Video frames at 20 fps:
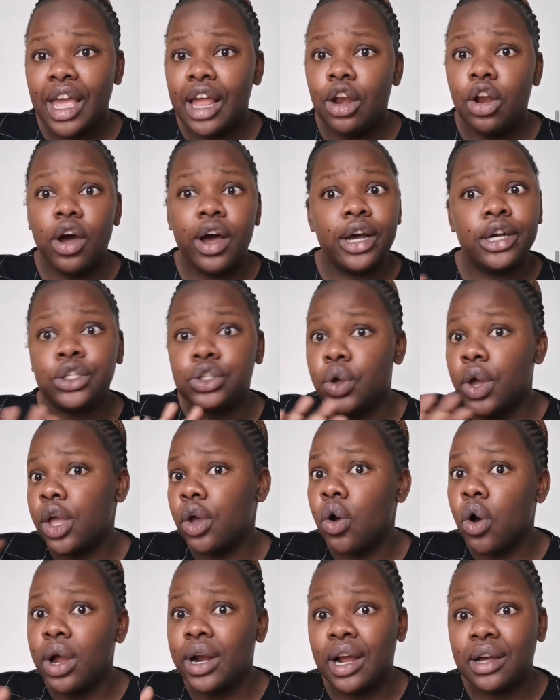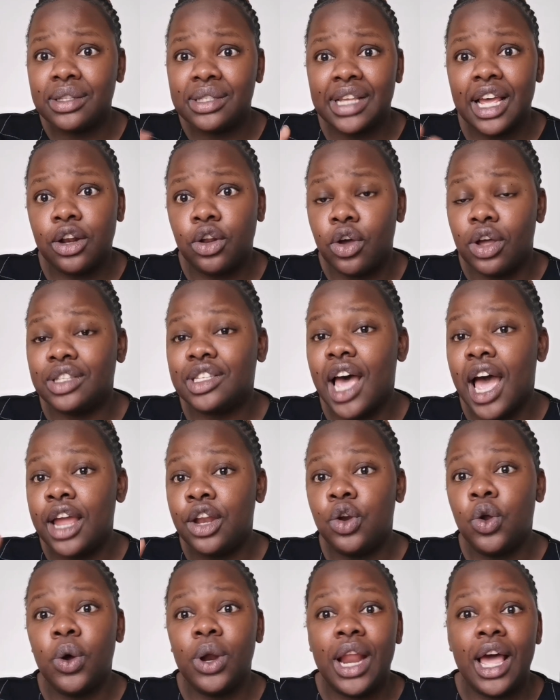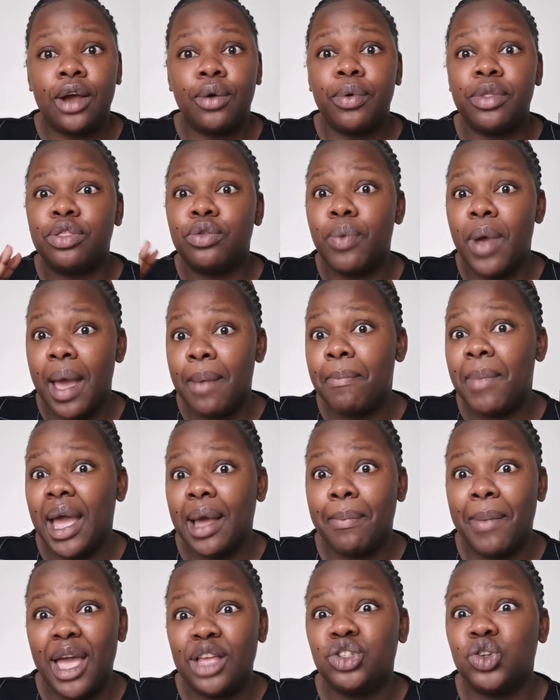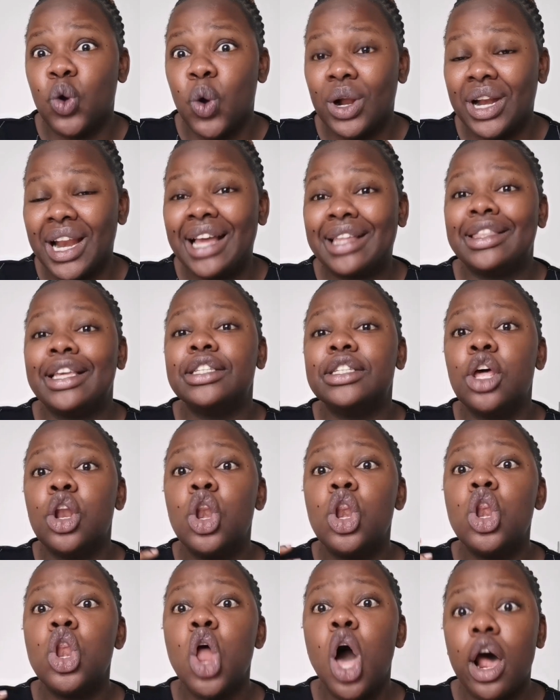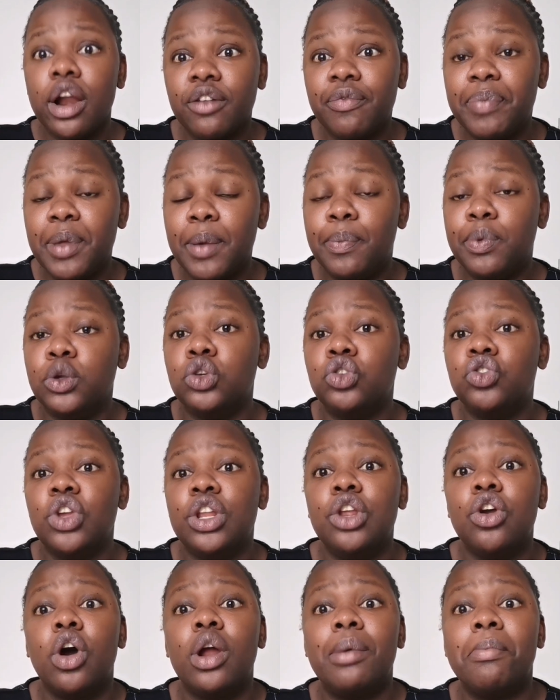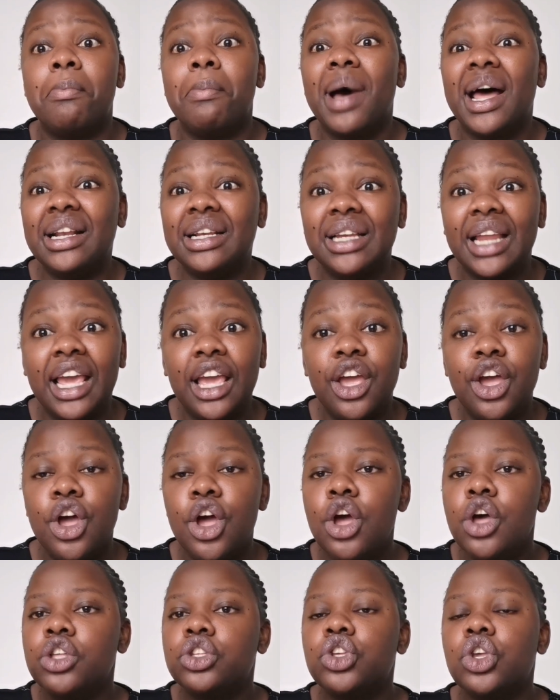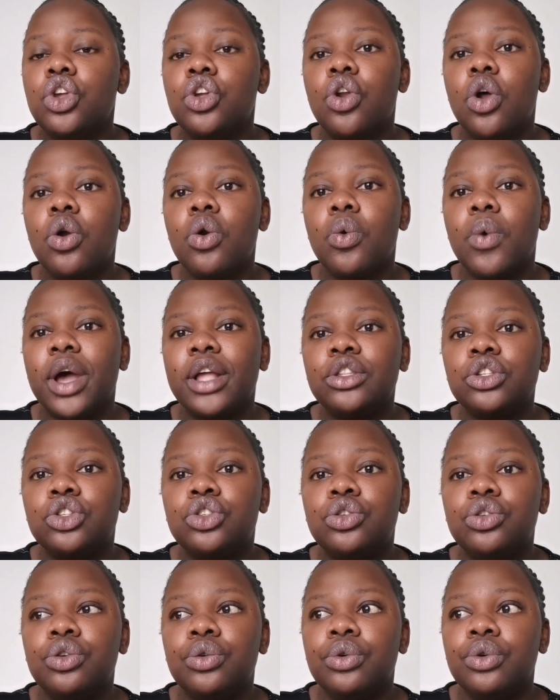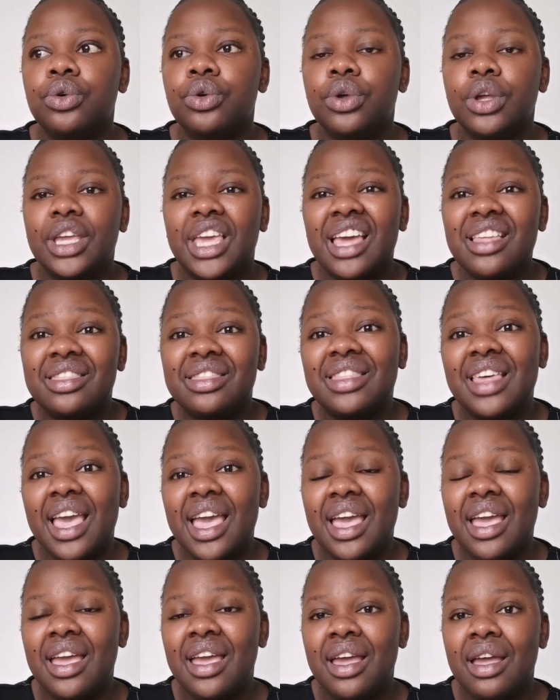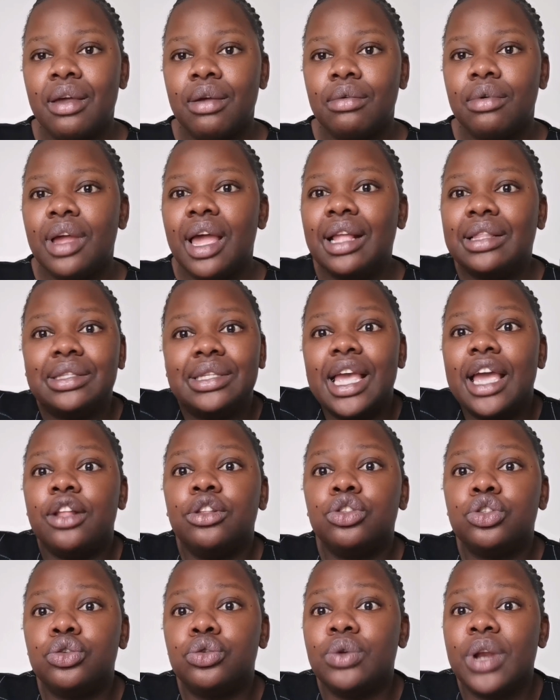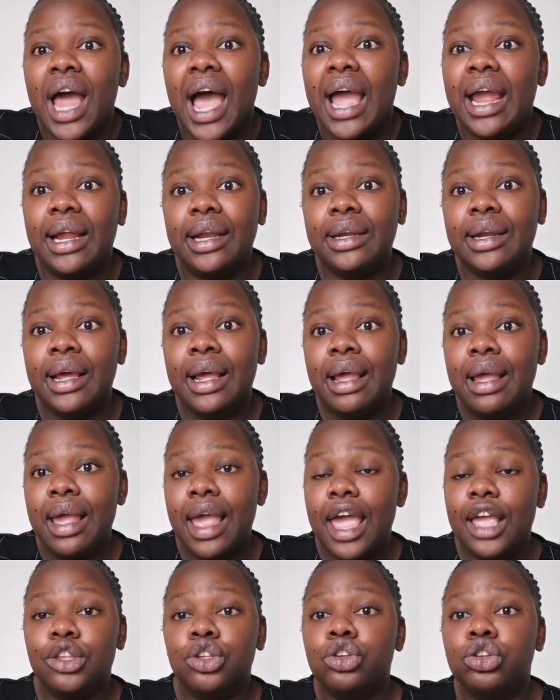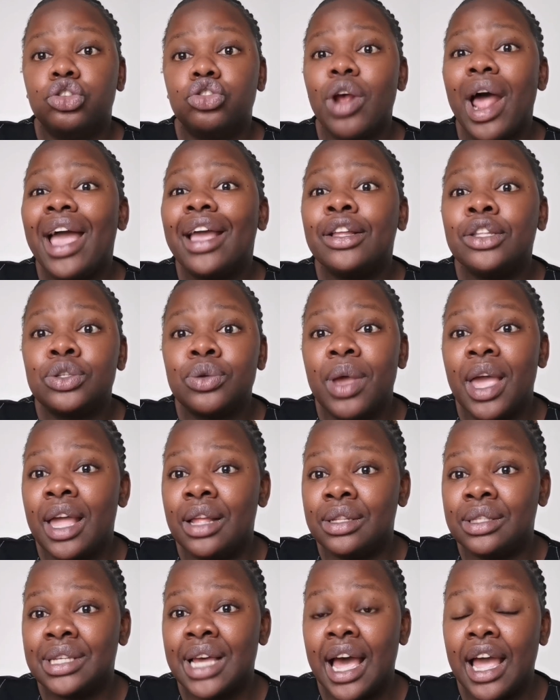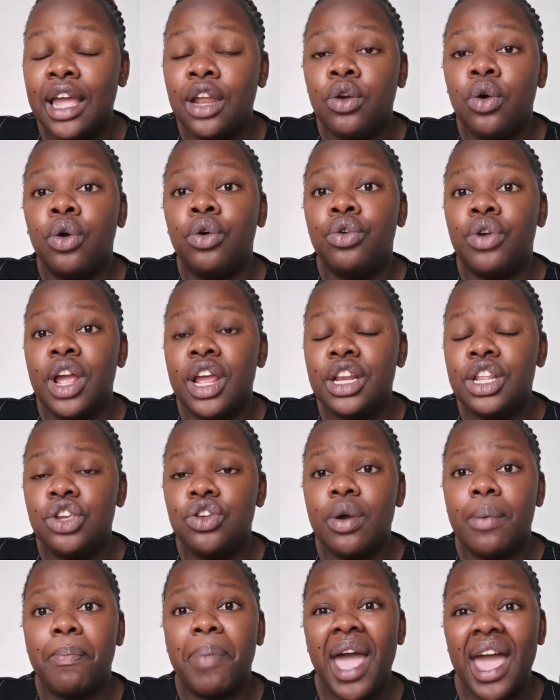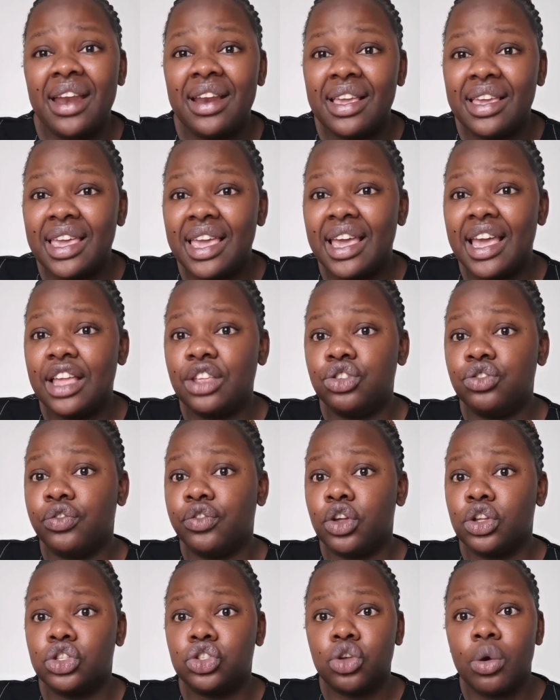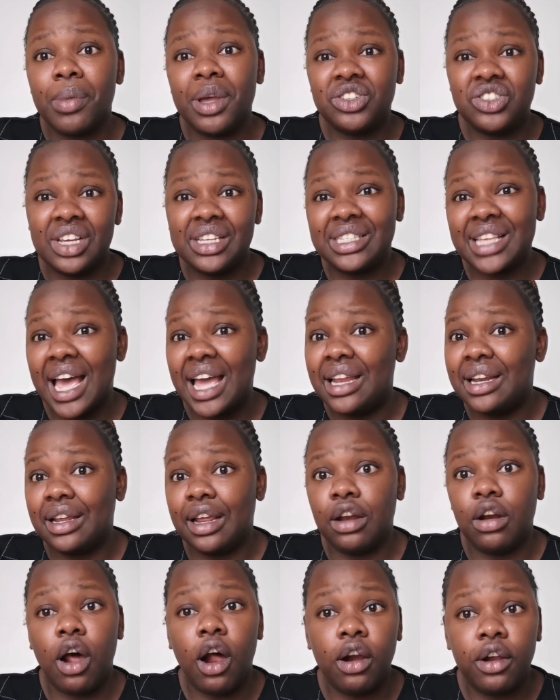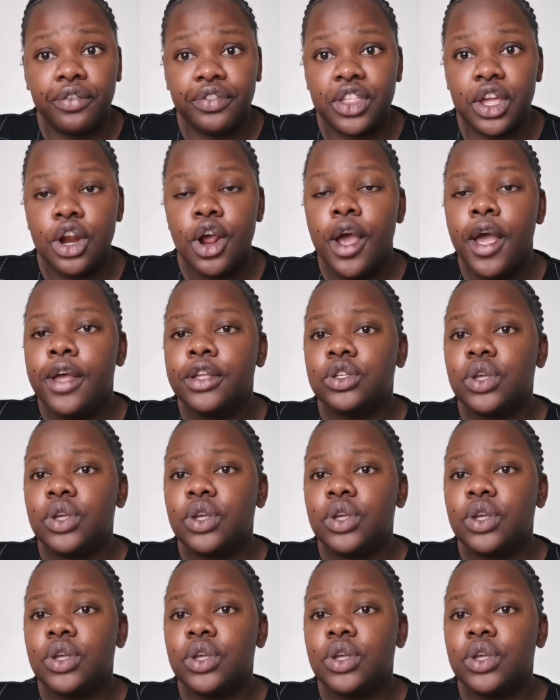A lot is going on outside courts. I know, like with Rambag Match Court, like there's a lot of people usually on Monday. So you don't want to get there at 10 to 9 and you're trying to enter and already you're panicking and you've got so much anxiety and all of that.